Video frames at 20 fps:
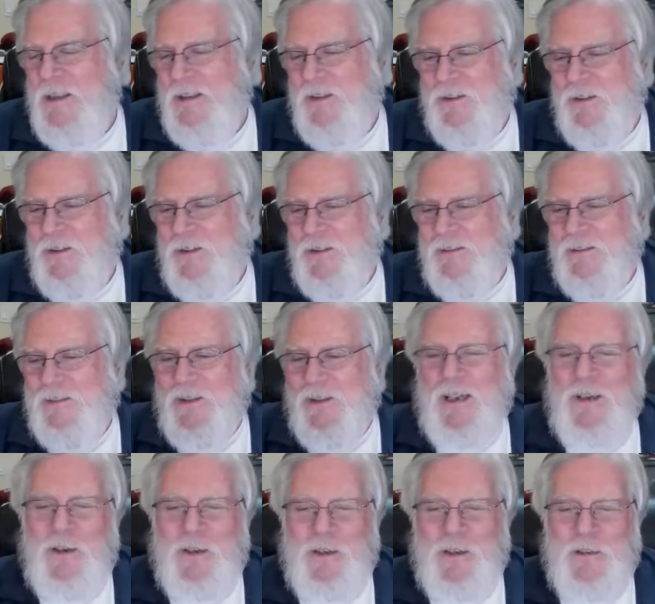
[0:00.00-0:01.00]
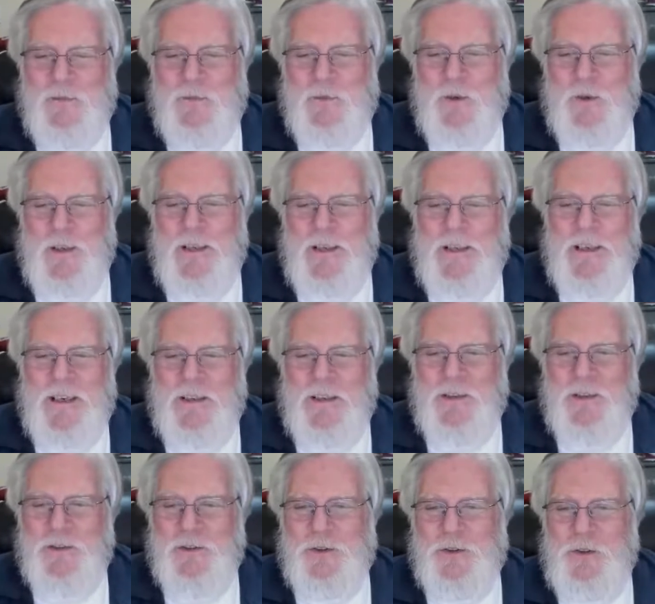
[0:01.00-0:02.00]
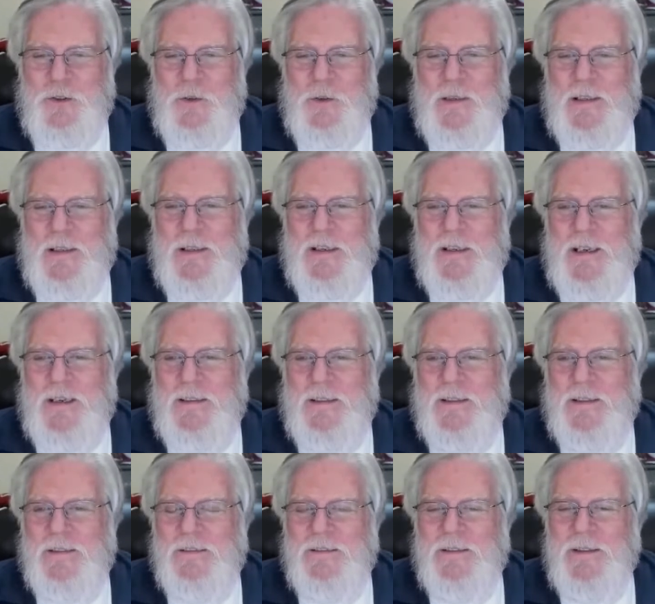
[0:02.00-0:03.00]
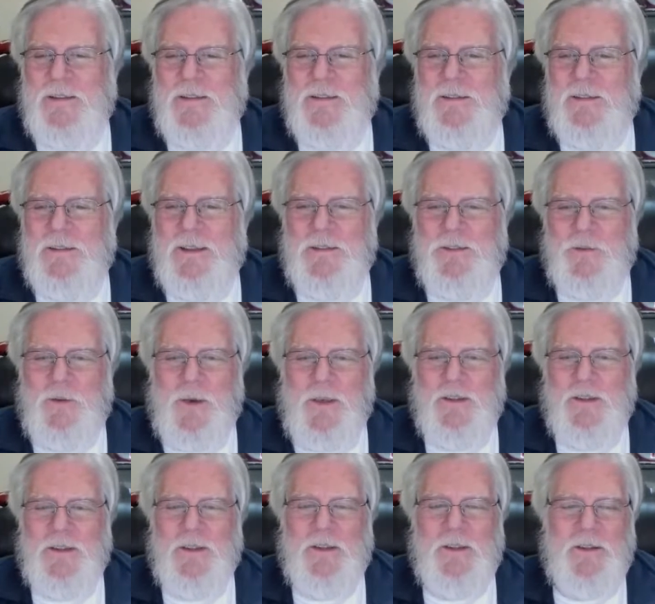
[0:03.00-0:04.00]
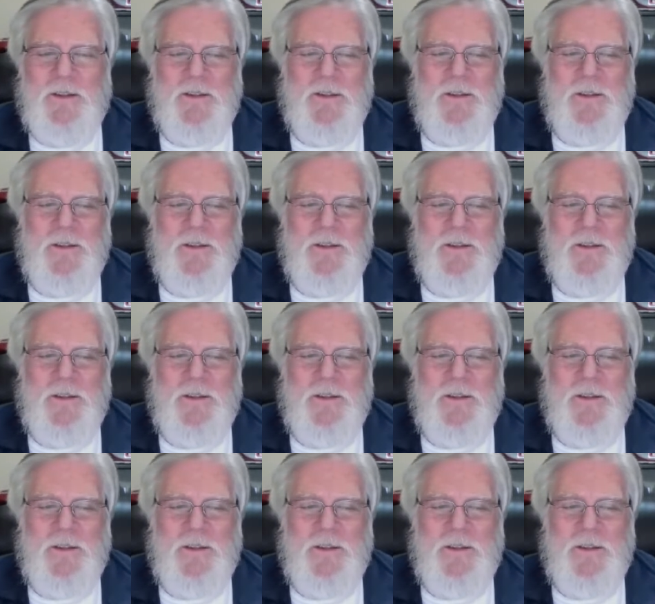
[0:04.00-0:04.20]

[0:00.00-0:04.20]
They're not looking for any kind of dessert or anything like that. But that's crazy.